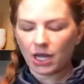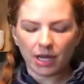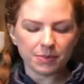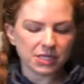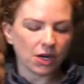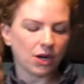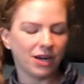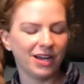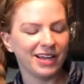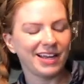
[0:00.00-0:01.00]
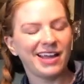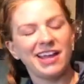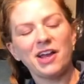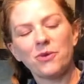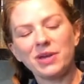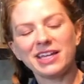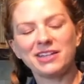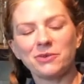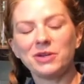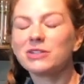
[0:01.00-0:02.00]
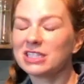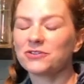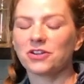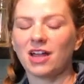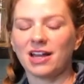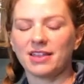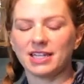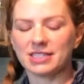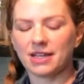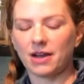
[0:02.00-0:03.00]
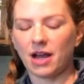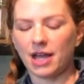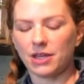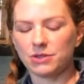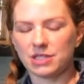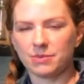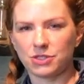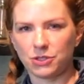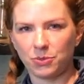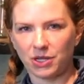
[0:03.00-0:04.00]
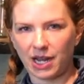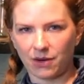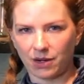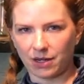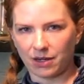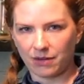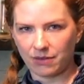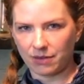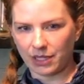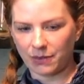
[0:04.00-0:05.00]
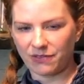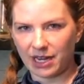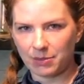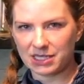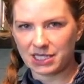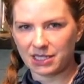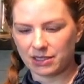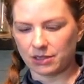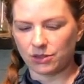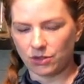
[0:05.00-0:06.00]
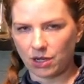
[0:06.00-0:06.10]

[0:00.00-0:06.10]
cups are, we use these for a lot of things. I use them to put our liquid vitamins in, the little